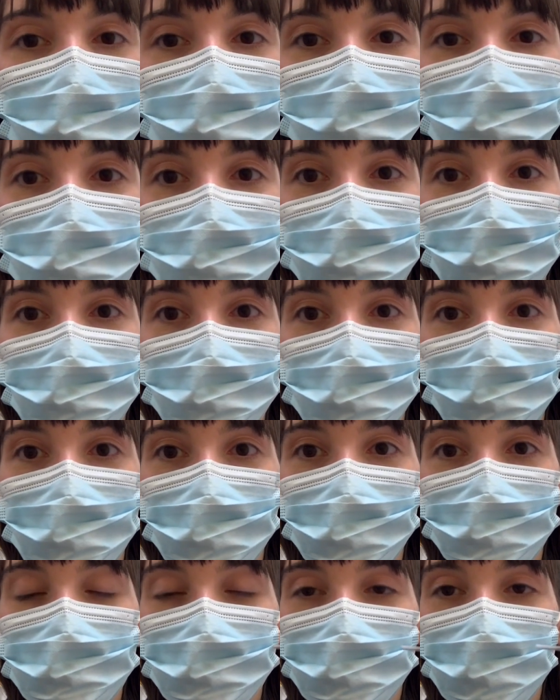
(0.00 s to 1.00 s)
So
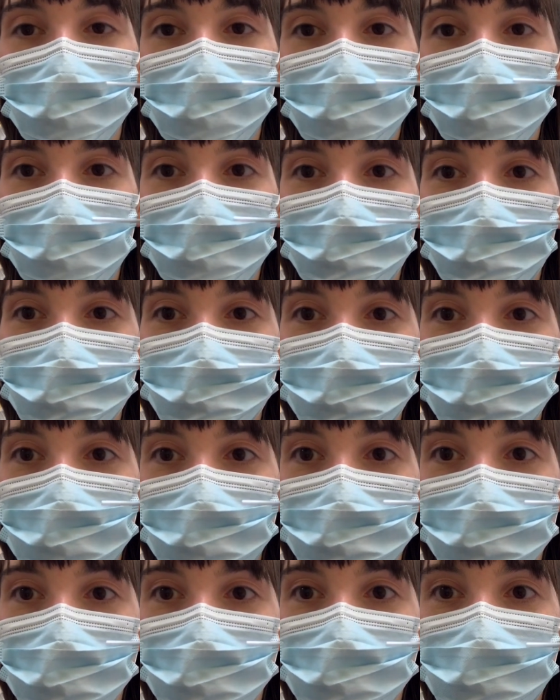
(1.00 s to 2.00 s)
you've got to be very careful to
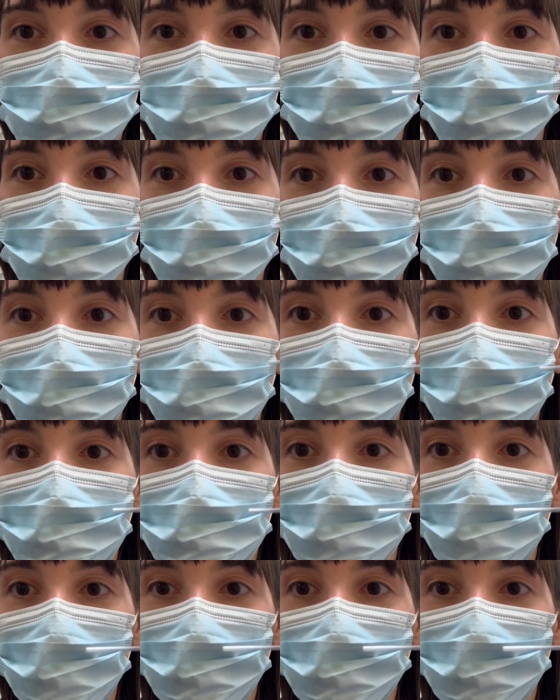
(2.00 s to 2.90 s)
keep it nice and level